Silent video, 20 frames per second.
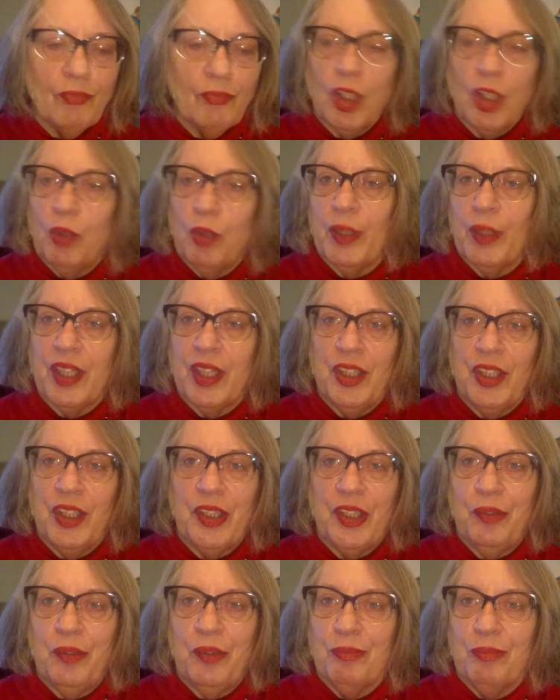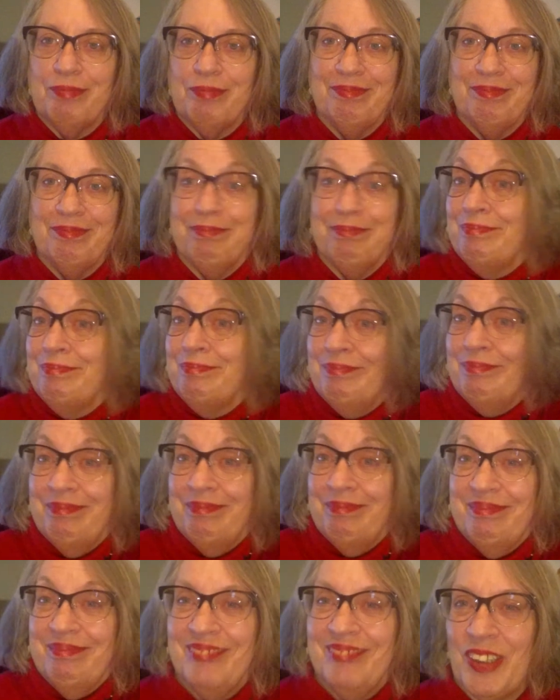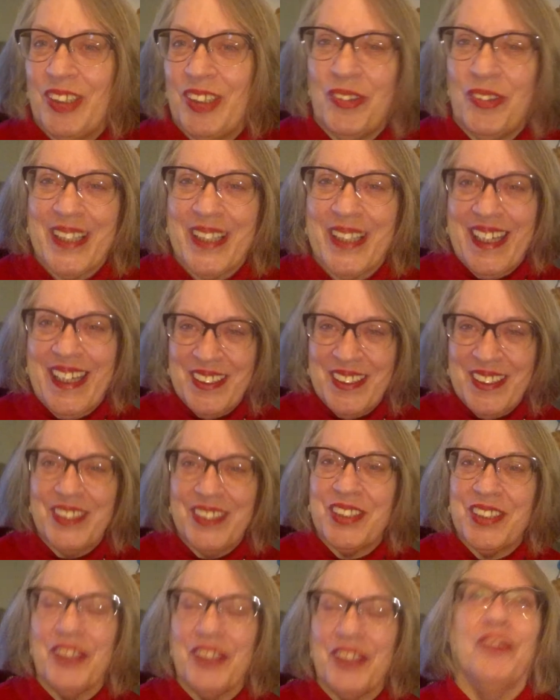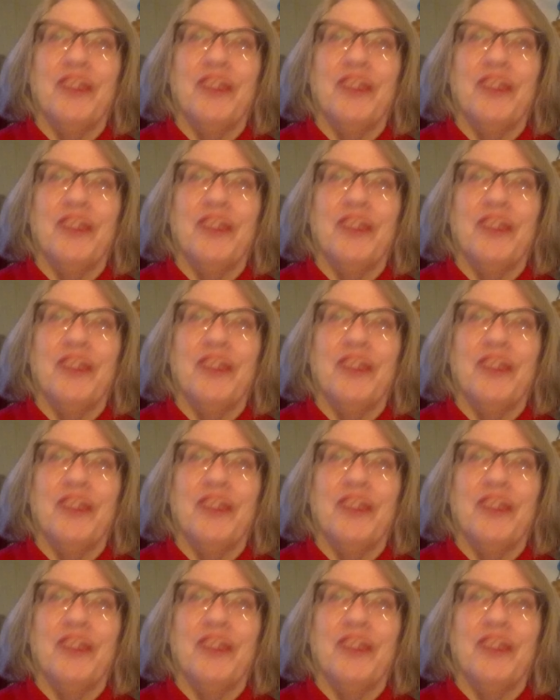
What can you do? What can you do?